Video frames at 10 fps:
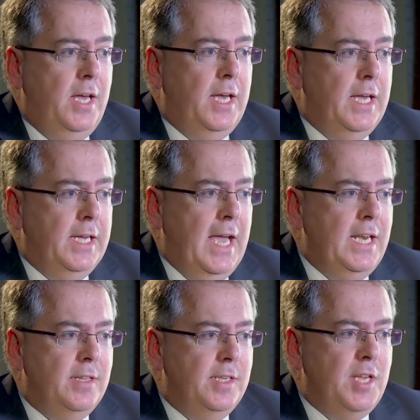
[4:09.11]

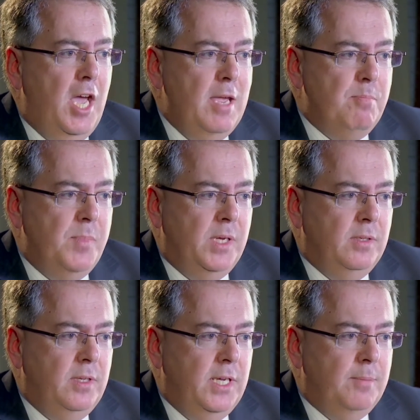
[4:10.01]
And at the time,
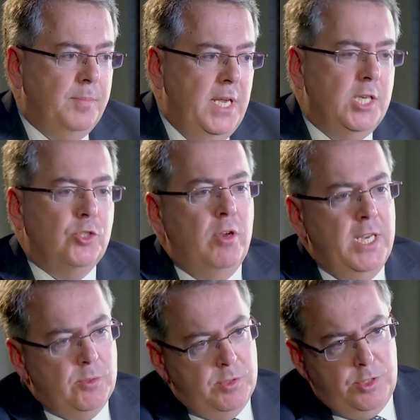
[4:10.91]

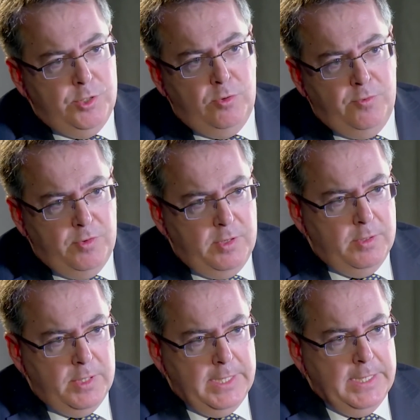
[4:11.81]
electronics was just sort of
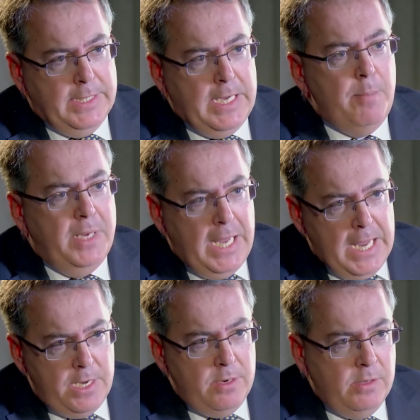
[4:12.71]
coming
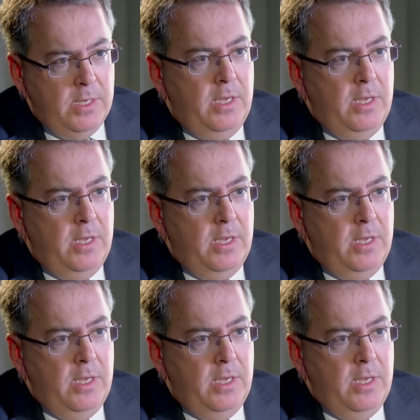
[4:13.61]
in,